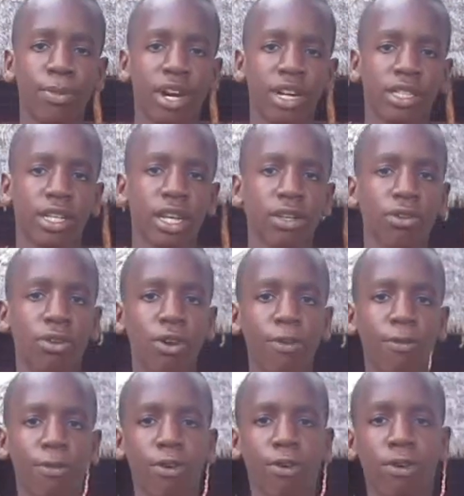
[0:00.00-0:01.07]
marks and
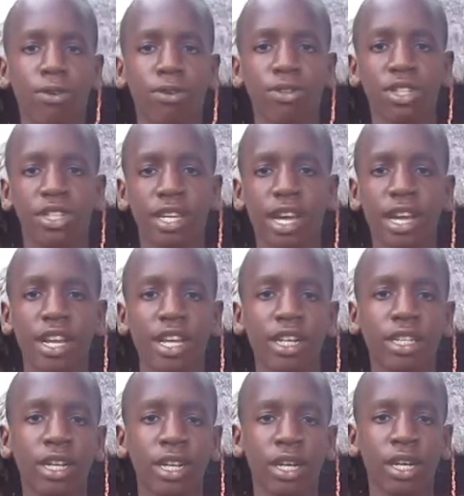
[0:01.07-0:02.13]
go for good studying.